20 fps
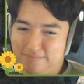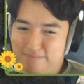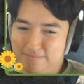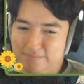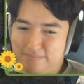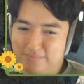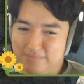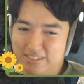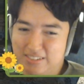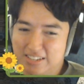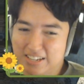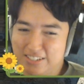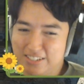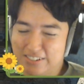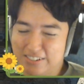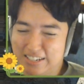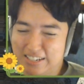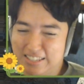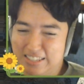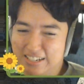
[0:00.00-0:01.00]
That's what I
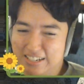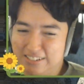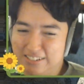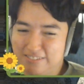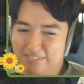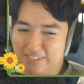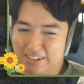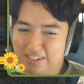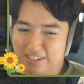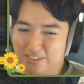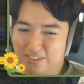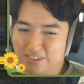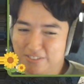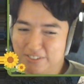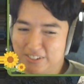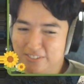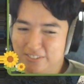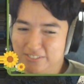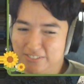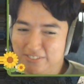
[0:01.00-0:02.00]
thought. When I grow up, I hope
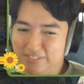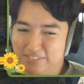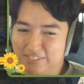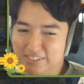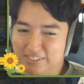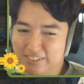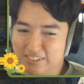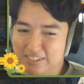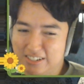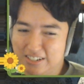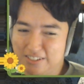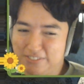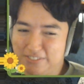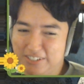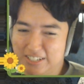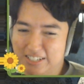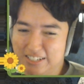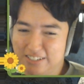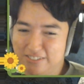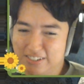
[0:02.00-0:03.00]
I'll be
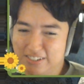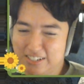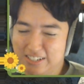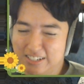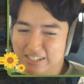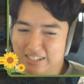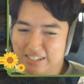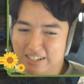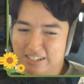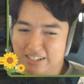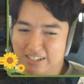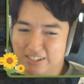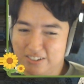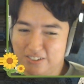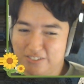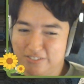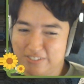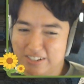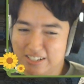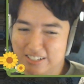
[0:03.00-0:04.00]
like what I hope
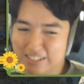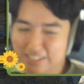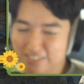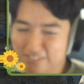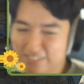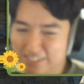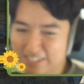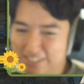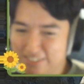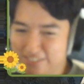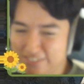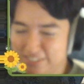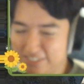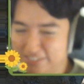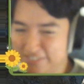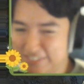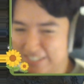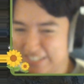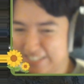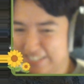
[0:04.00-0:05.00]
I'll like what I do as
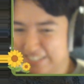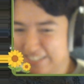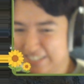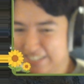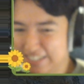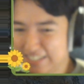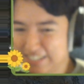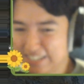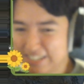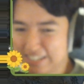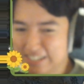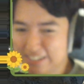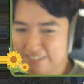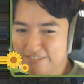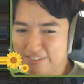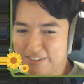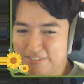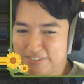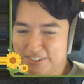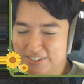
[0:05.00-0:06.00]
well. My
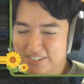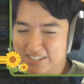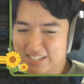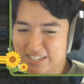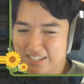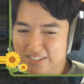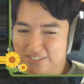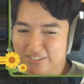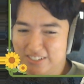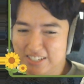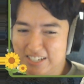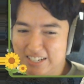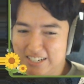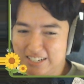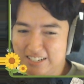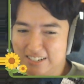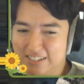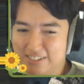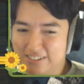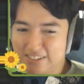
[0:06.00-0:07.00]
parents liked what they
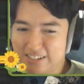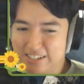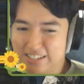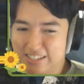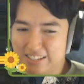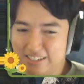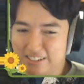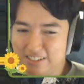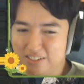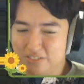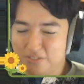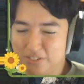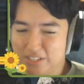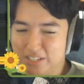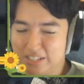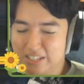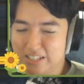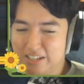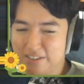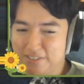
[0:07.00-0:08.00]
did, I think. When the
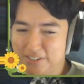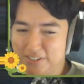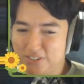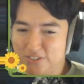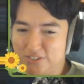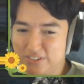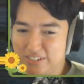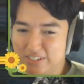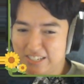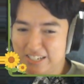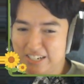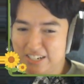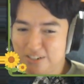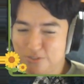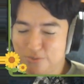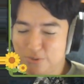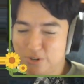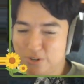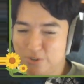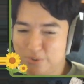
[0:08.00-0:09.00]
calamity struck, they didn't
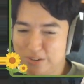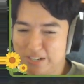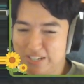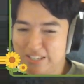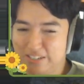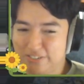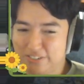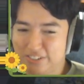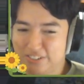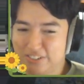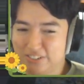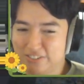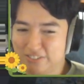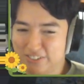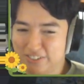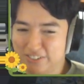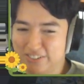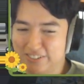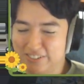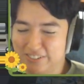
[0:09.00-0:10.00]
run away. They were noble
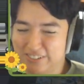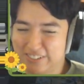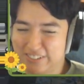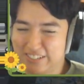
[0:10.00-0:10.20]
souls.